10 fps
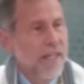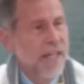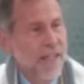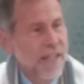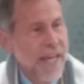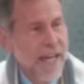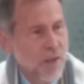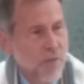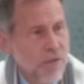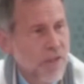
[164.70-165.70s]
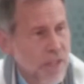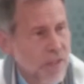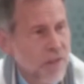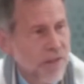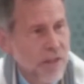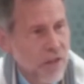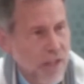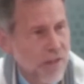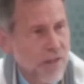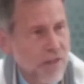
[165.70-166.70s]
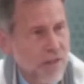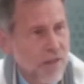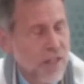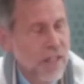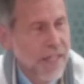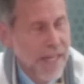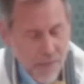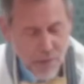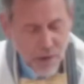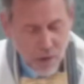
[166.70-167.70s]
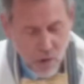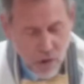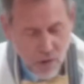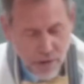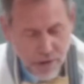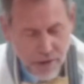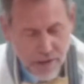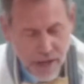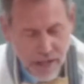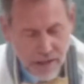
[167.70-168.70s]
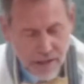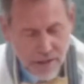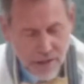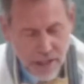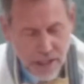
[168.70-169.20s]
and the expertise that the justices came to the court with, their knowledge,